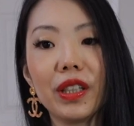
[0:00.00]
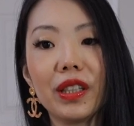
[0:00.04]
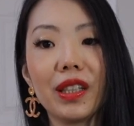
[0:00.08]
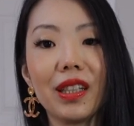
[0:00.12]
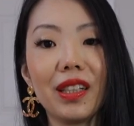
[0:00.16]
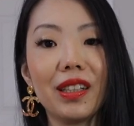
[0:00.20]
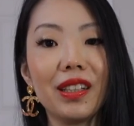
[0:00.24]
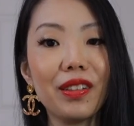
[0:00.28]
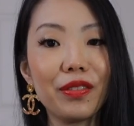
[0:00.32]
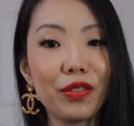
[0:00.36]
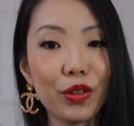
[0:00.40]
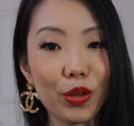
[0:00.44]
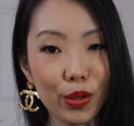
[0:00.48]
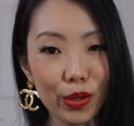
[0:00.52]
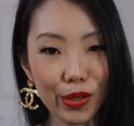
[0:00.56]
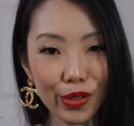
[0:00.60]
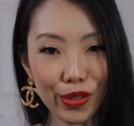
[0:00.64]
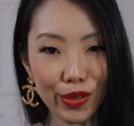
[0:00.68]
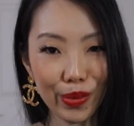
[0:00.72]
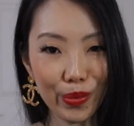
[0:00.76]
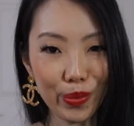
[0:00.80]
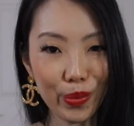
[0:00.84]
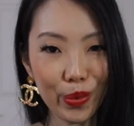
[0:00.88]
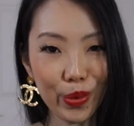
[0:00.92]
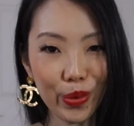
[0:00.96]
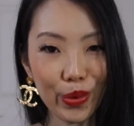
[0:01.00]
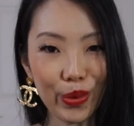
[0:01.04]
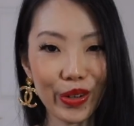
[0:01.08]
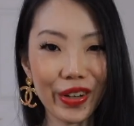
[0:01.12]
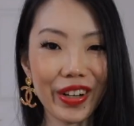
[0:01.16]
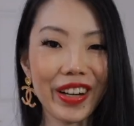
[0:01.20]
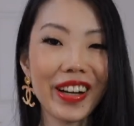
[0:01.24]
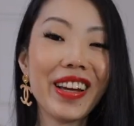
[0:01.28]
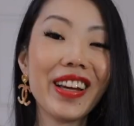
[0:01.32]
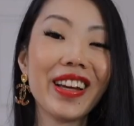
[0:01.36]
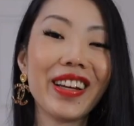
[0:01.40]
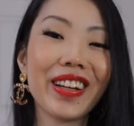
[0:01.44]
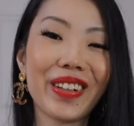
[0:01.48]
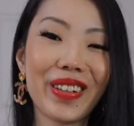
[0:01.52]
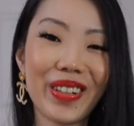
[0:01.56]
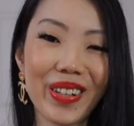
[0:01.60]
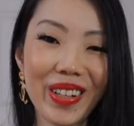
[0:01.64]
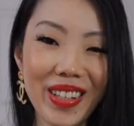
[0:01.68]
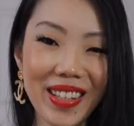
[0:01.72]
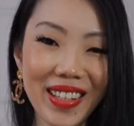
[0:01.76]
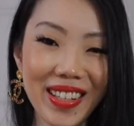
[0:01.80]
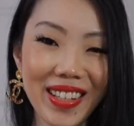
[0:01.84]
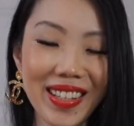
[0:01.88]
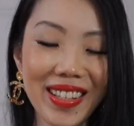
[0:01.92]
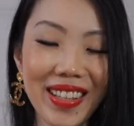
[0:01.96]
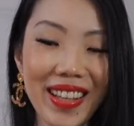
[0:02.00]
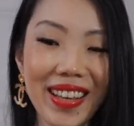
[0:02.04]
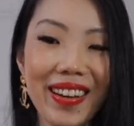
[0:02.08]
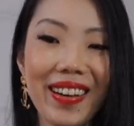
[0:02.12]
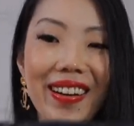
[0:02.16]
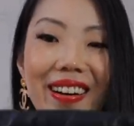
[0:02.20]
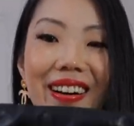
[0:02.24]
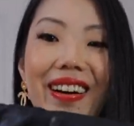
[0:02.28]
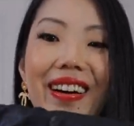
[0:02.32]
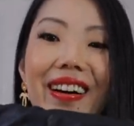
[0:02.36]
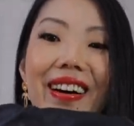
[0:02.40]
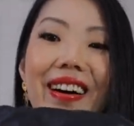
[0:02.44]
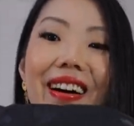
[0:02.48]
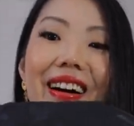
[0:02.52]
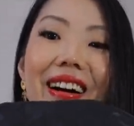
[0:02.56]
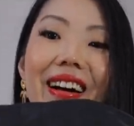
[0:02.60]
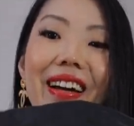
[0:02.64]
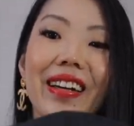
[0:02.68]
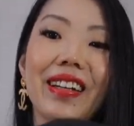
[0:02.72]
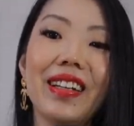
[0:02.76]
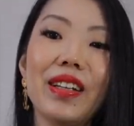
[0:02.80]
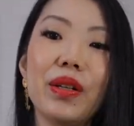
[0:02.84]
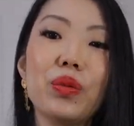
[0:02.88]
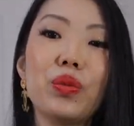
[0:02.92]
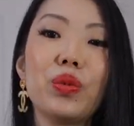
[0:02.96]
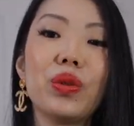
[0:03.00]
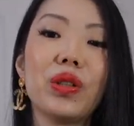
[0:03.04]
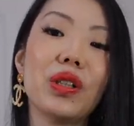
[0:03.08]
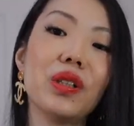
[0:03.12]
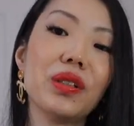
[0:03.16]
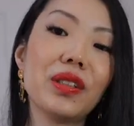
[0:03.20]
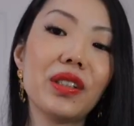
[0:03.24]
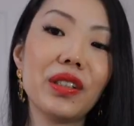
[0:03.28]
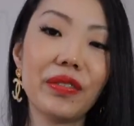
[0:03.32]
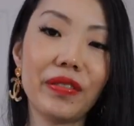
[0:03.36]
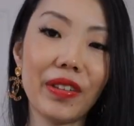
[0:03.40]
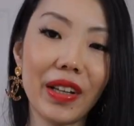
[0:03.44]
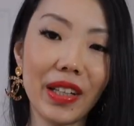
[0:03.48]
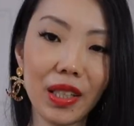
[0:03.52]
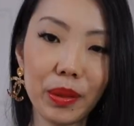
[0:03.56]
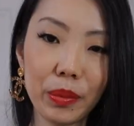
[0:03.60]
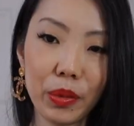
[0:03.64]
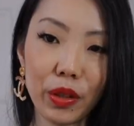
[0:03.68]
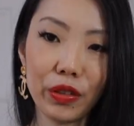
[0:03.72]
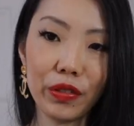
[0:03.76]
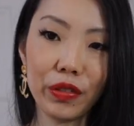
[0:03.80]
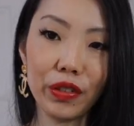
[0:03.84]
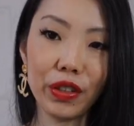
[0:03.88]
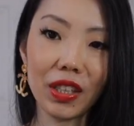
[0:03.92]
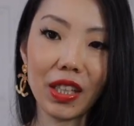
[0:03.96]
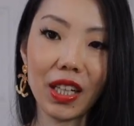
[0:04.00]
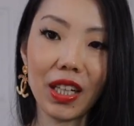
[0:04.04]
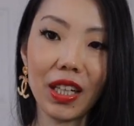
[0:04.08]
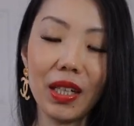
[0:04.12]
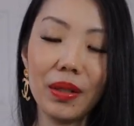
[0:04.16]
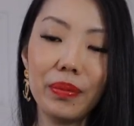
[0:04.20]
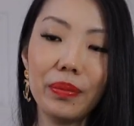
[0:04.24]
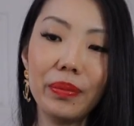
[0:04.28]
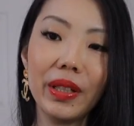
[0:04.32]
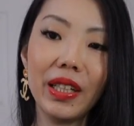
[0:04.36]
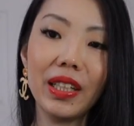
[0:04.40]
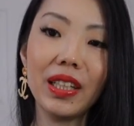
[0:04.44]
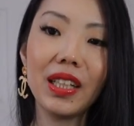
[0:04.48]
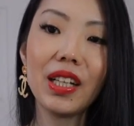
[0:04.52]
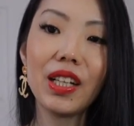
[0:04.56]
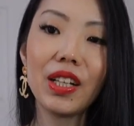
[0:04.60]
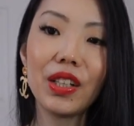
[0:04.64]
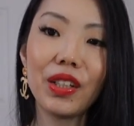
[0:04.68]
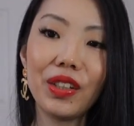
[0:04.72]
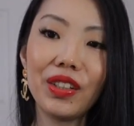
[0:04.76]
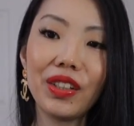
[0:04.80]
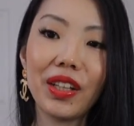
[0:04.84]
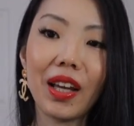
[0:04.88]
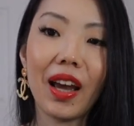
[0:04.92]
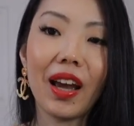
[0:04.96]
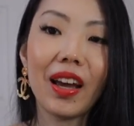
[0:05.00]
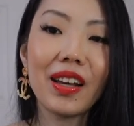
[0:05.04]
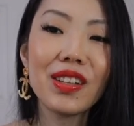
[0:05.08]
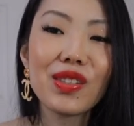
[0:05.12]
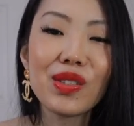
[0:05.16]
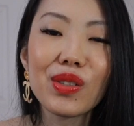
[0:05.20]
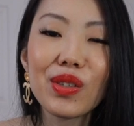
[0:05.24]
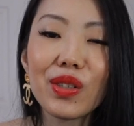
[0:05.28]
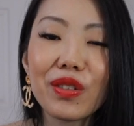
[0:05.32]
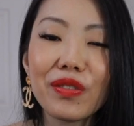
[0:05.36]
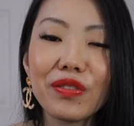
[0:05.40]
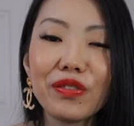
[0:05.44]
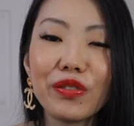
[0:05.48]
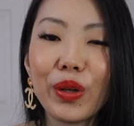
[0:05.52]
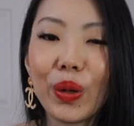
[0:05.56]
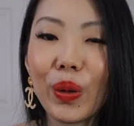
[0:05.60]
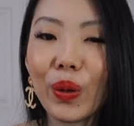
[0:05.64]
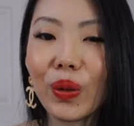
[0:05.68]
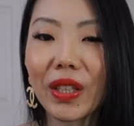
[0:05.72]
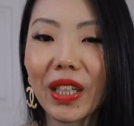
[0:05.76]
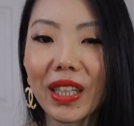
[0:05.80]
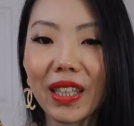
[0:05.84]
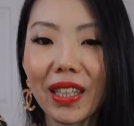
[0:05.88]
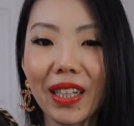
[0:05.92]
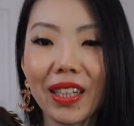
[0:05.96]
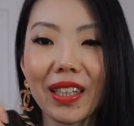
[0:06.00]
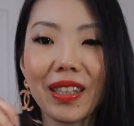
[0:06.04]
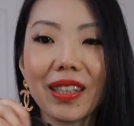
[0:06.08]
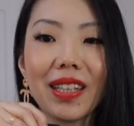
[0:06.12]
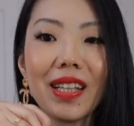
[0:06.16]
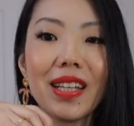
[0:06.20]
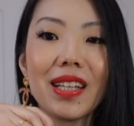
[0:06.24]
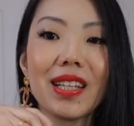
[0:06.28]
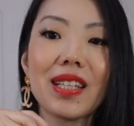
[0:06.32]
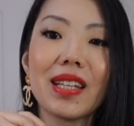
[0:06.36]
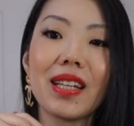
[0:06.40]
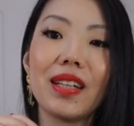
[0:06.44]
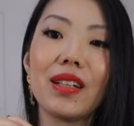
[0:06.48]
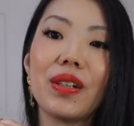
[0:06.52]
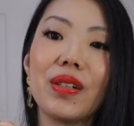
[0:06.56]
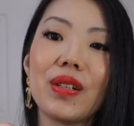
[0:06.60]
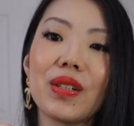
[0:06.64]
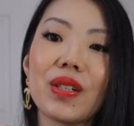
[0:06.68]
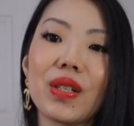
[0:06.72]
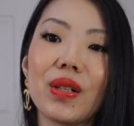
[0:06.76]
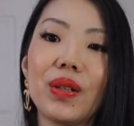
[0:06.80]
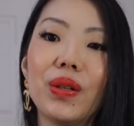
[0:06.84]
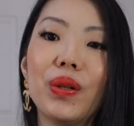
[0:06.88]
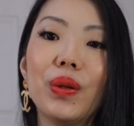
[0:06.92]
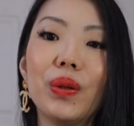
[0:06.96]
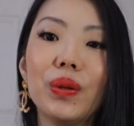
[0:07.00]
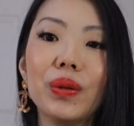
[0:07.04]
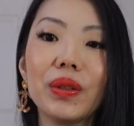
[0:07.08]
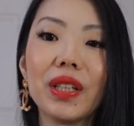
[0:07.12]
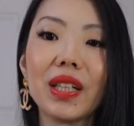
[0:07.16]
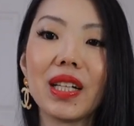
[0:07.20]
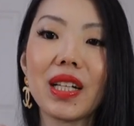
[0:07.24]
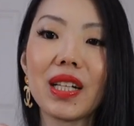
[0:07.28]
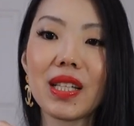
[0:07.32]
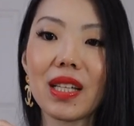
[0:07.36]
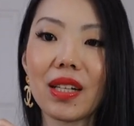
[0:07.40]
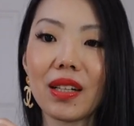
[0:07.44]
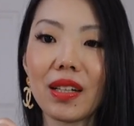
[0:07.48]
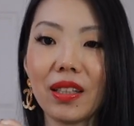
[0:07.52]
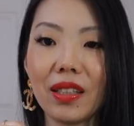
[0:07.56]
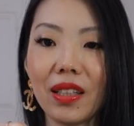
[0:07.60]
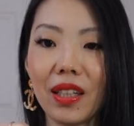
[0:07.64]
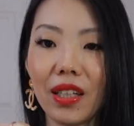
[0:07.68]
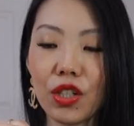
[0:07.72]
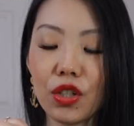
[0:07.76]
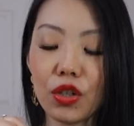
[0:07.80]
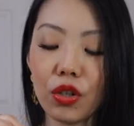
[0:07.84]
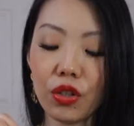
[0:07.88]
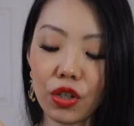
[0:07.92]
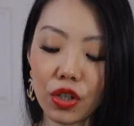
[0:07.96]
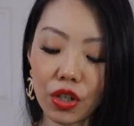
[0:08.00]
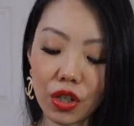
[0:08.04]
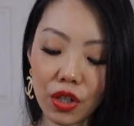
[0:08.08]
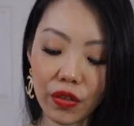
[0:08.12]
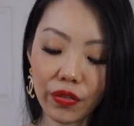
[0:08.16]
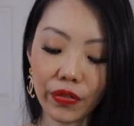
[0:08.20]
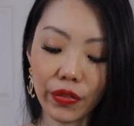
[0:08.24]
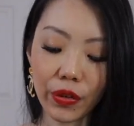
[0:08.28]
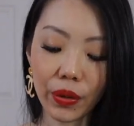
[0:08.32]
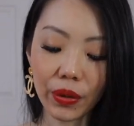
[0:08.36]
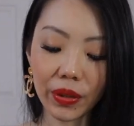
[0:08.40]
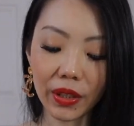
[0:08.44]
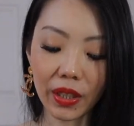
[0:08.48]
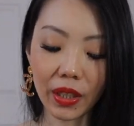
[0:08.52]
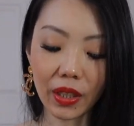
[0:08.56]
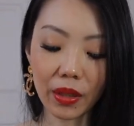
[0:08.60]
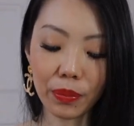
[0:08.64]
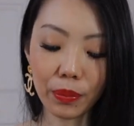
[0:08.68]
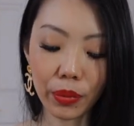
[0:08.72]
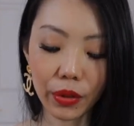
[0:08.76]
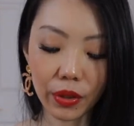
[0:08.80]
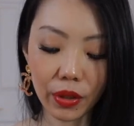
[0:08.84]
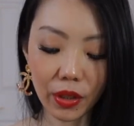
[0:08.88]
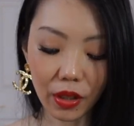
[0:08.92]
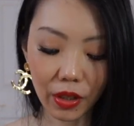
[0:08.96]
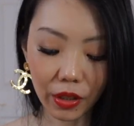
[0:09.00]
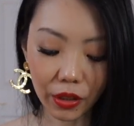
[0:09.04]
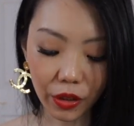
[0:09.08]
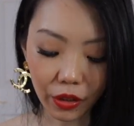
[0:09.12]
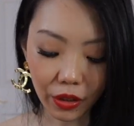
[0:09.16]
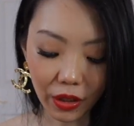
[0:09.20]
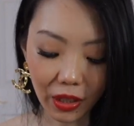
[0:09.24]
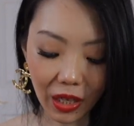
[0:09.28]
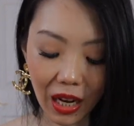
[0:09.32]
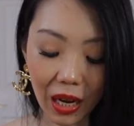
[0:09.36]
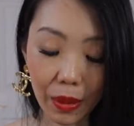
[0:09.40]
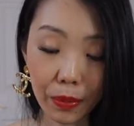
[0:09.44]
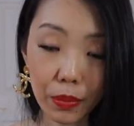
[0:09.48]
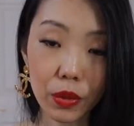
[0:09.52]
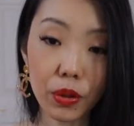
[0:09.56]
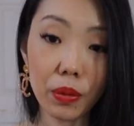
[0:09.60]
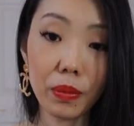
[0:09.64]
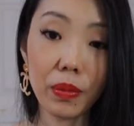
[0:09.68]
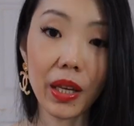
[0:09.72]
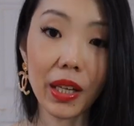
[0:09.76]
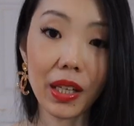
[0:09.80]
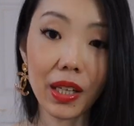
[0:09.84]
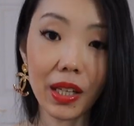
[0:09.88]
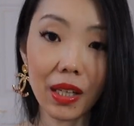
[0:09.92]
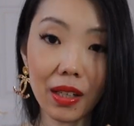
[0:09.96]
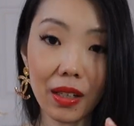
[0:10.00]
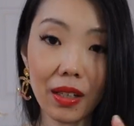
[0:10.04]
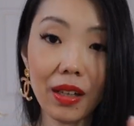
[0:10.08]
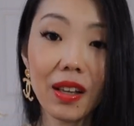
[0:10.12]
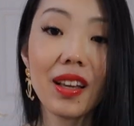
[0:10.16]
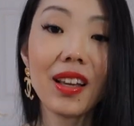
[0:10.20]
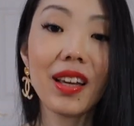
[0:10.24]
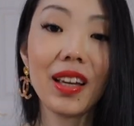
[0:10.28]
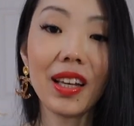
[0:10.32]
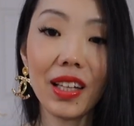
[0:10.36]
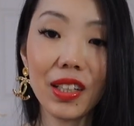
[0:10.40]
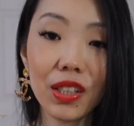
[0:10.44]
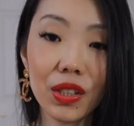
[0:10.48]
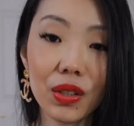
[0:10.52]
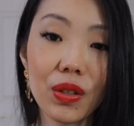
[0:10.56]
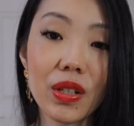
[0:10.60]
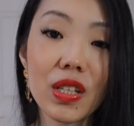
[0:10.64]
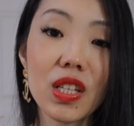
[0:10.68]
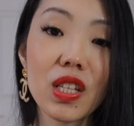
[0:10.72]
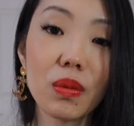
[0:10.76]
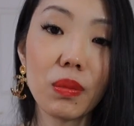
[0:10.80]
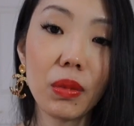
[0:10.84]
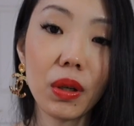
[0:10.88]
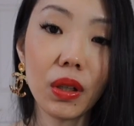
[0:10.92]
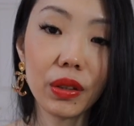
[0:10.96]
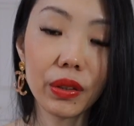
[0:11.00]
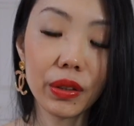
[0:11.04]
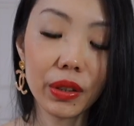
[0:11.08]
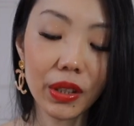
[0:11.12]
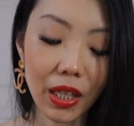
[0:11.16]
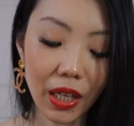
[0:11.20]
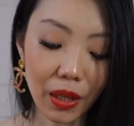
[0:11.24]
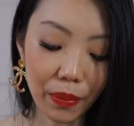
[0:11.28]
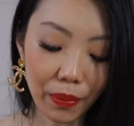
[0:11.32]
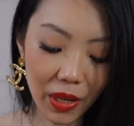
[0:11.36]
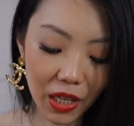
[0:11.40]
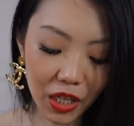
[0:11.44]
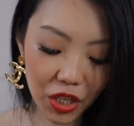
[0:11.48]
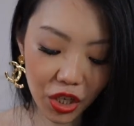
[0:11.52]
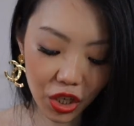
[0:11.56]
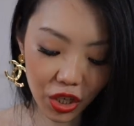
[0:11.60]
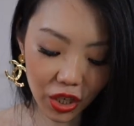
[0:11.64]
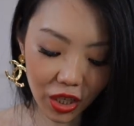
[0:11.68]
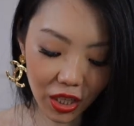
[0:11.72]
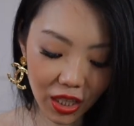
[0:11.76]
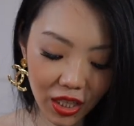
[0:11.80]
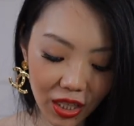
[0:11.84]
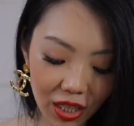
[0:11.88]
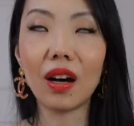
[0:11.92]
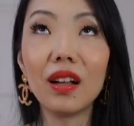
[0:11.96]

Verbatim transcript: it, then of course the more creases there are, and it will develop over time, but you can sort of fold it like this and also hold it as a clutch, or just fold it and put it on your lap to make it into a smaller dimension.